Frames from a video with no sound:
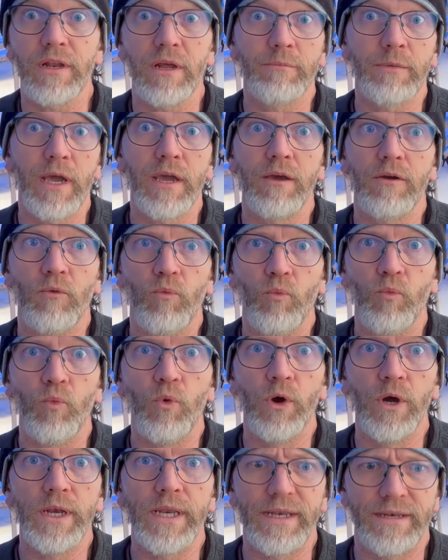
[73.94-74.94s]
on my
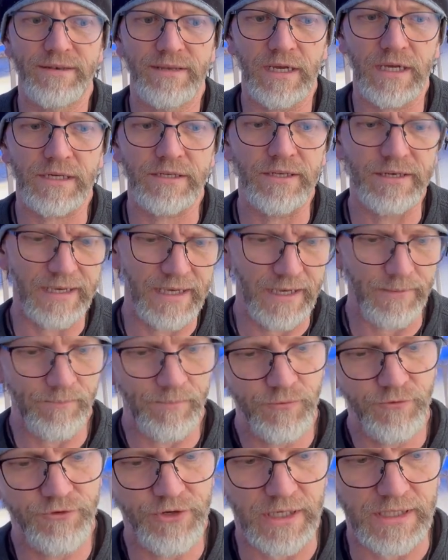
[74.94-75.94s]
wood deck today.
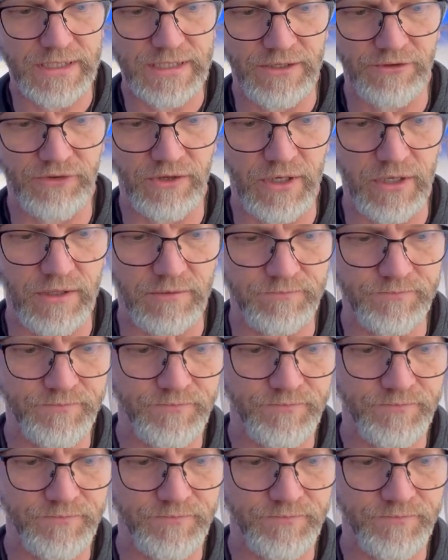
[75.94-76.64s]
Check this out.